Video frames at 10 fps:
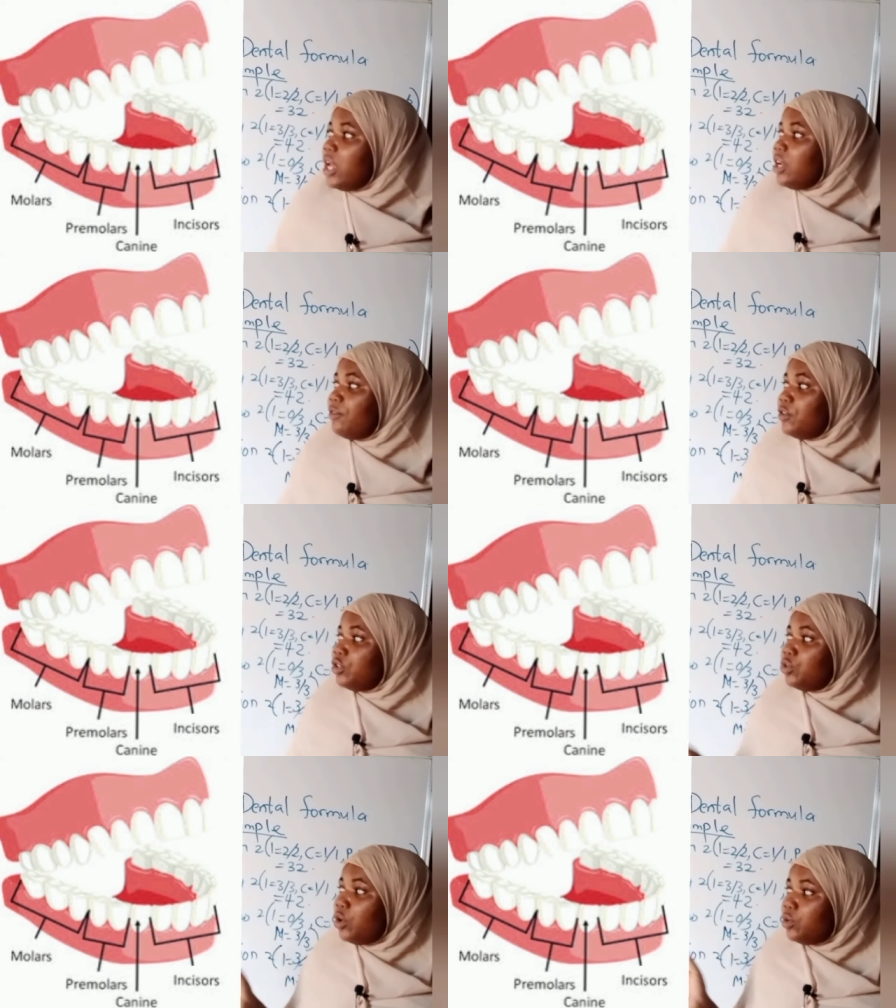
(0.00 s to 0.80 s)
Now for
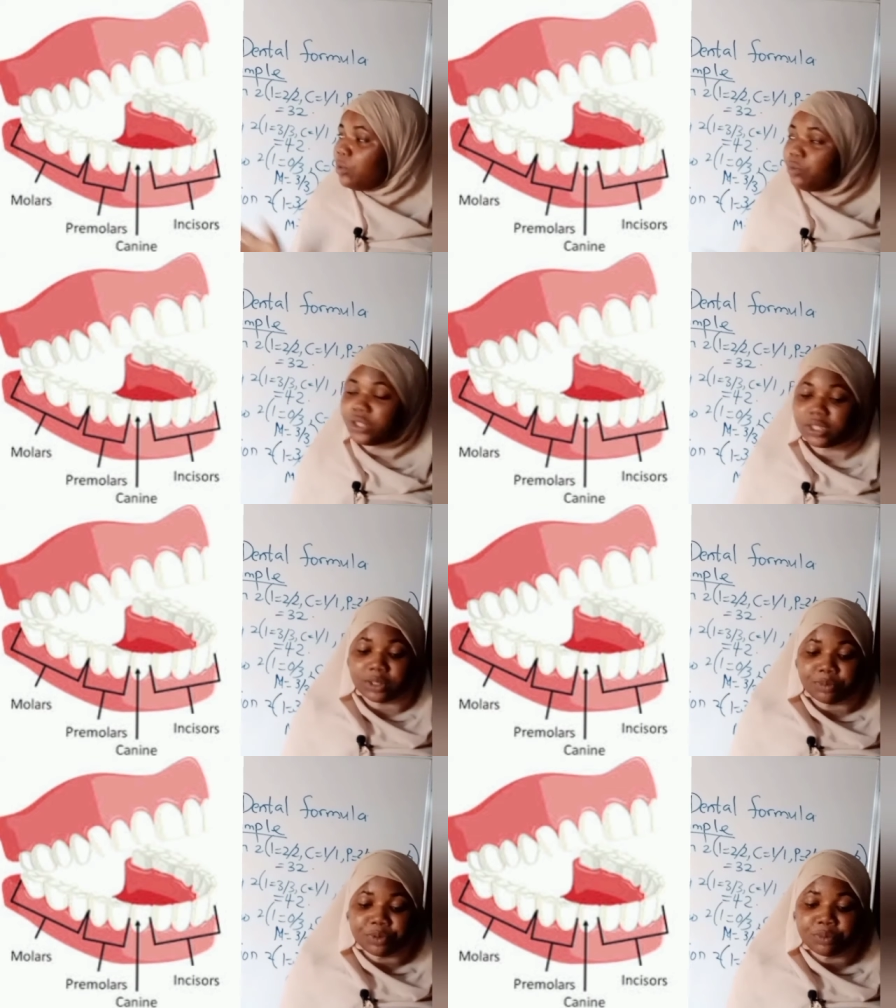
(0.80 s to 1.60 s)
the third one, which is
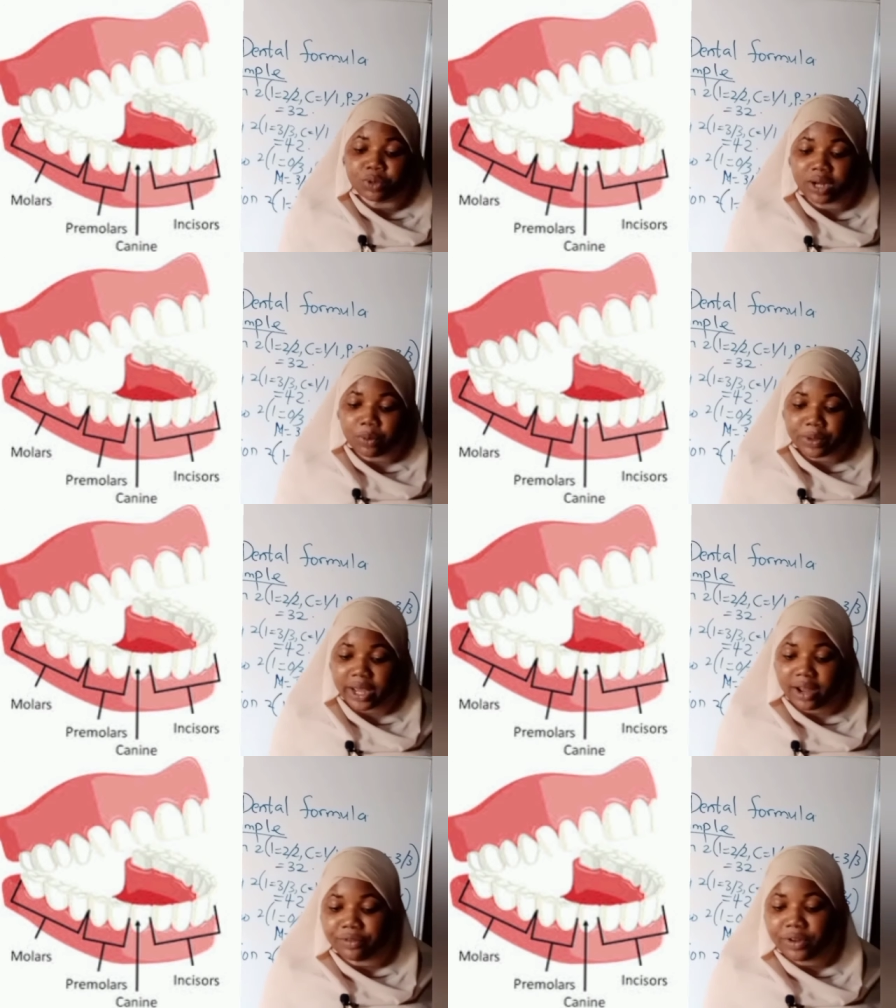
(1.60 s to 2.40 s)
the premolar, we
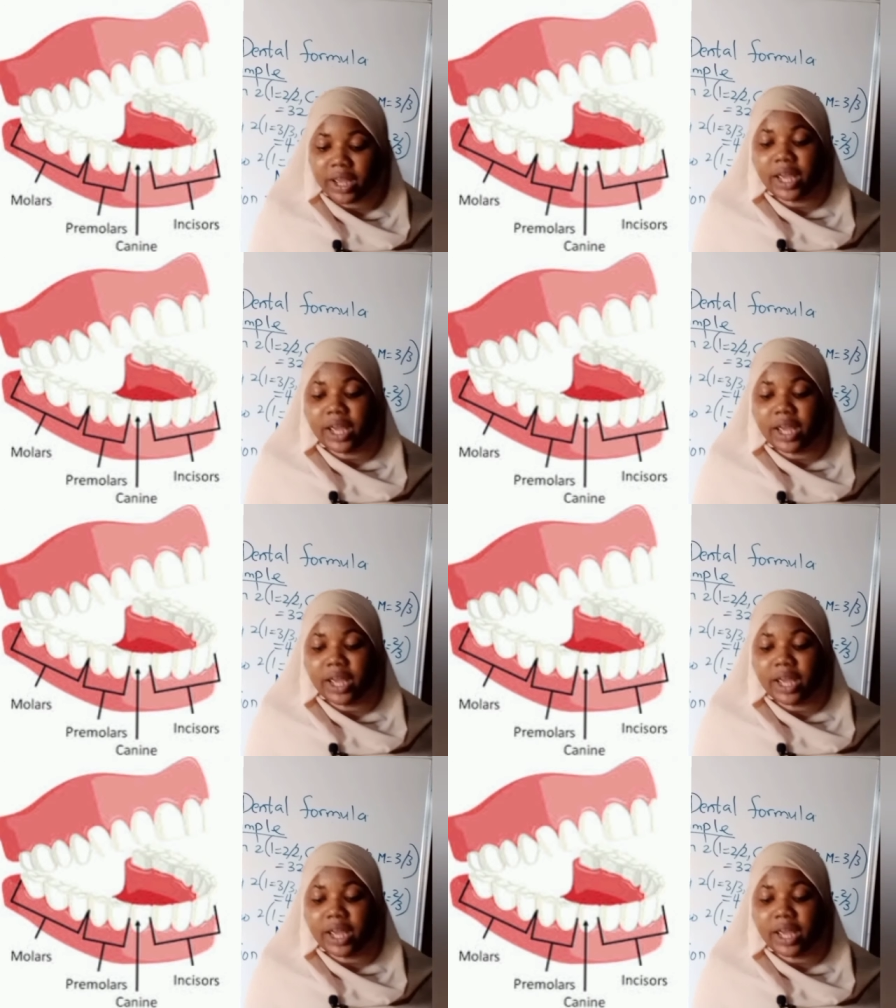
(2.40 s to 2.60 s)
have